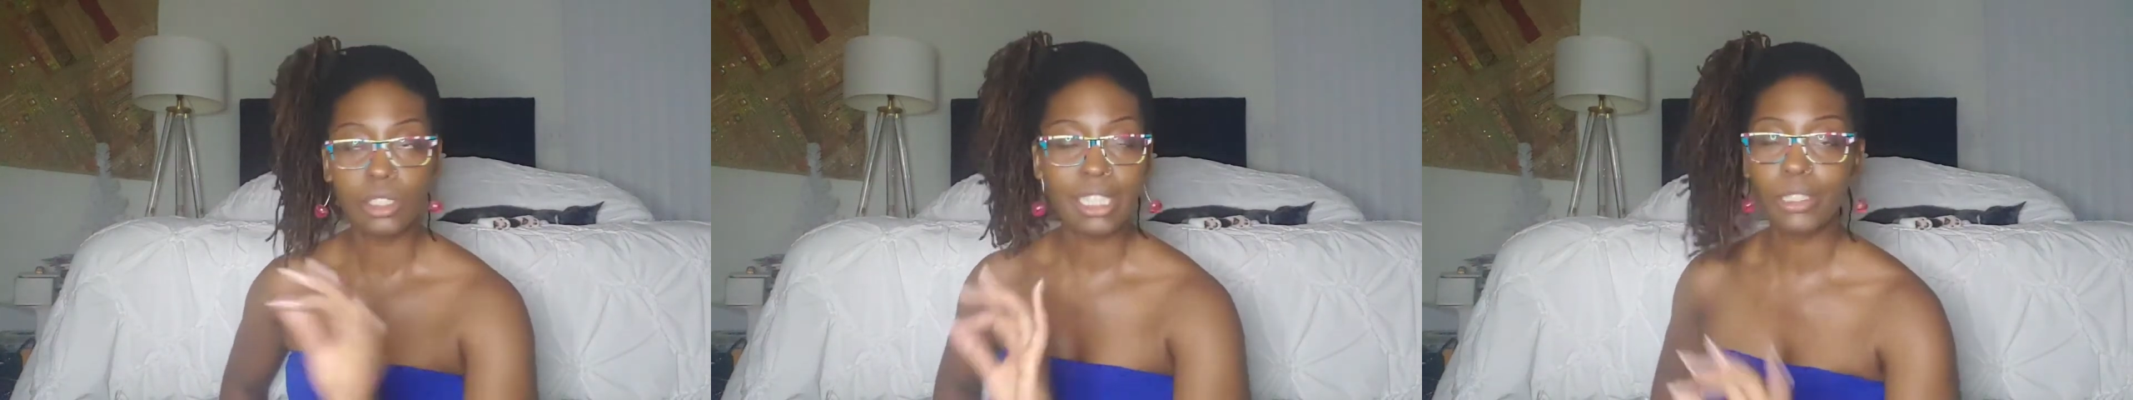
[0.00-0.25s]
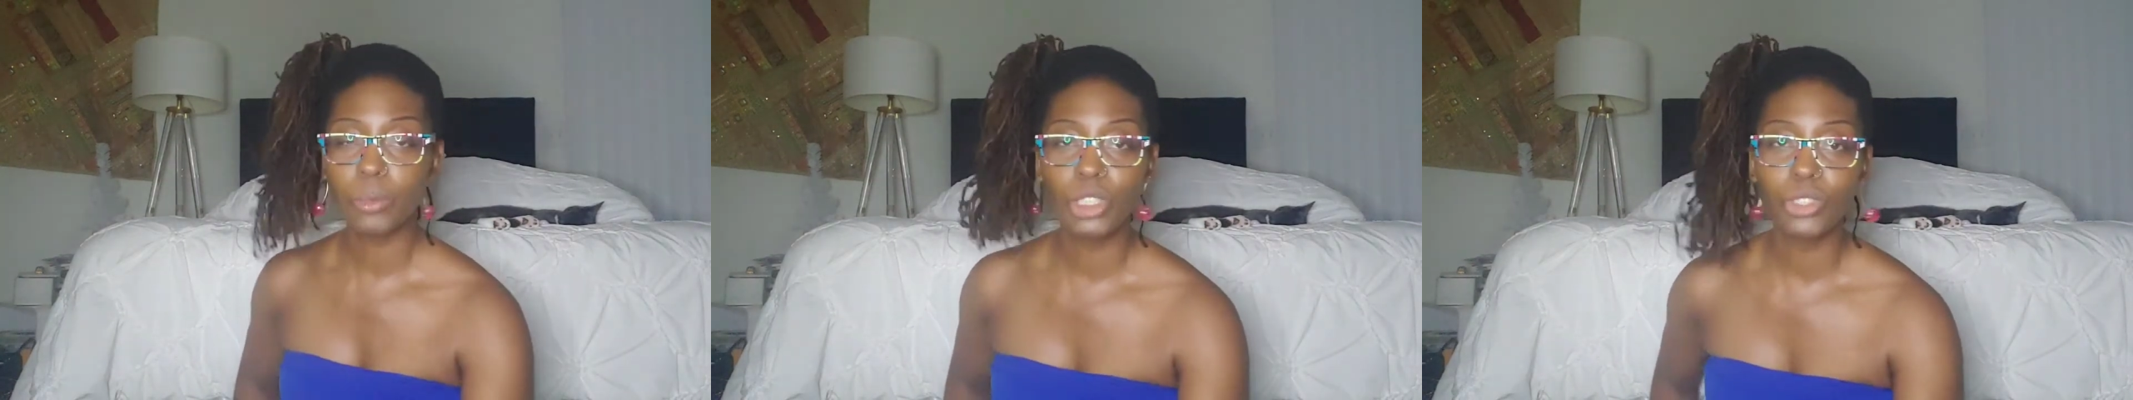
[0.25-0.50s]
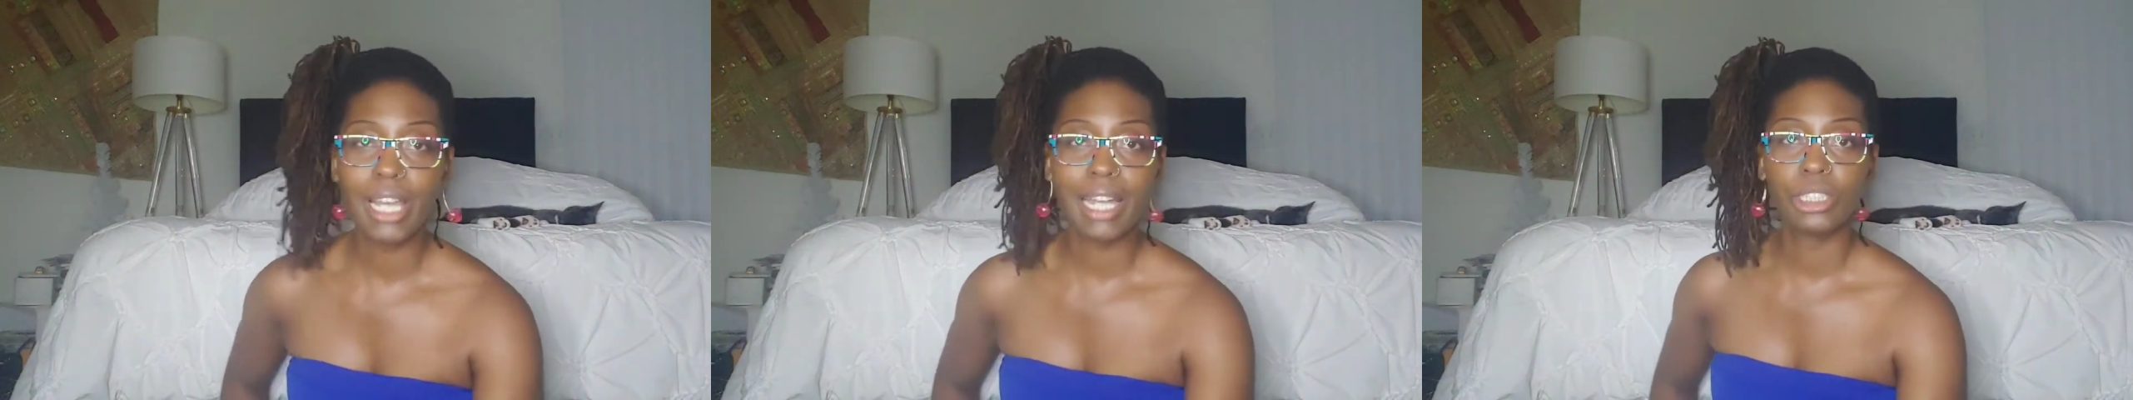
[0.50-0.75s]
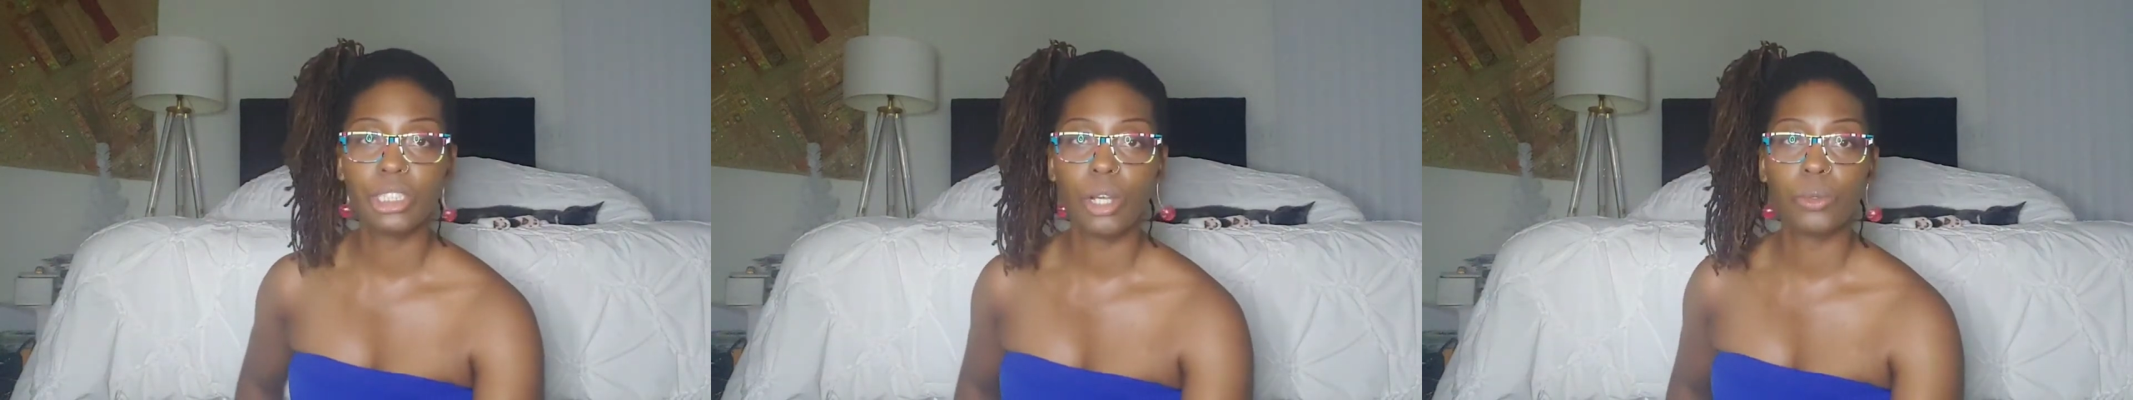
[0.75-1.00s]
that's what you
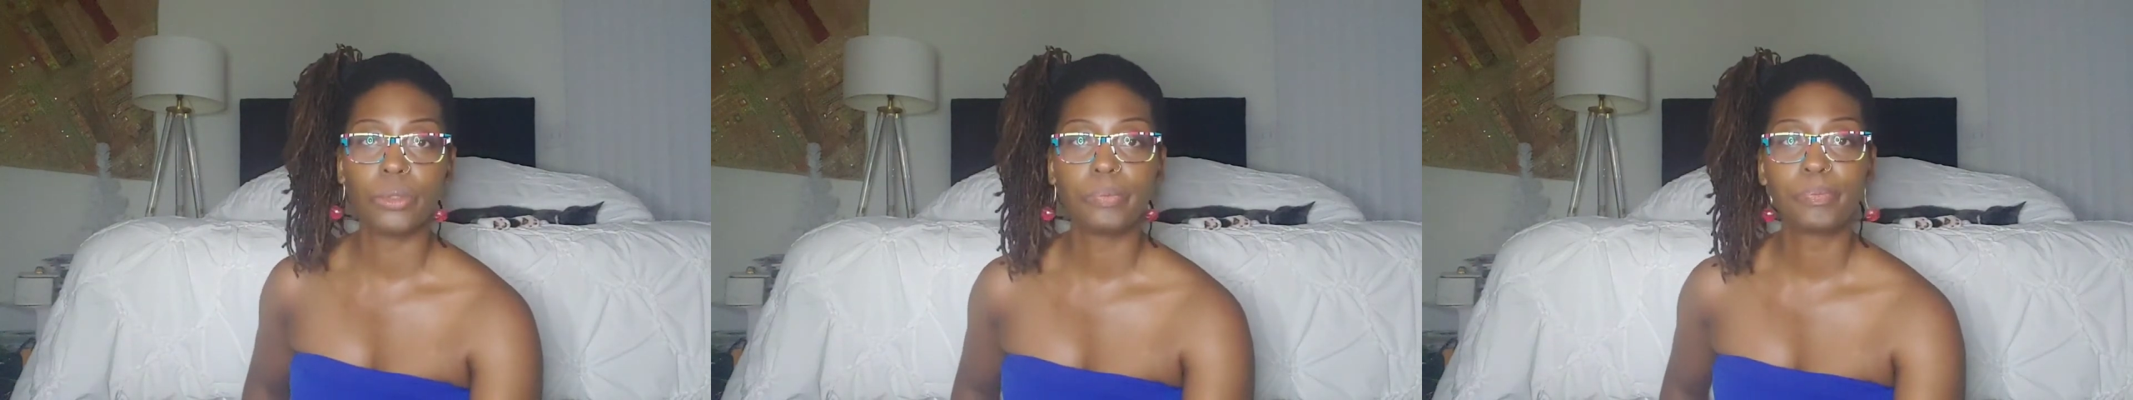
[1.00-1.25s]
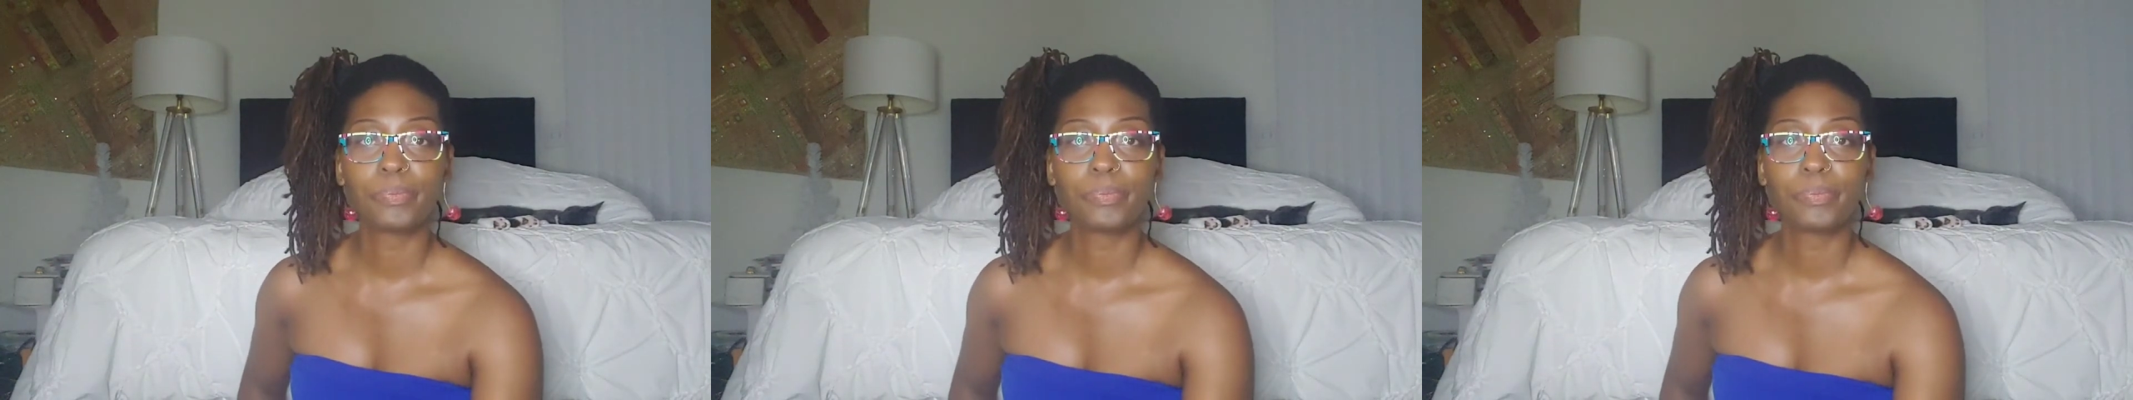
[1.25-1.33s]
got to show them.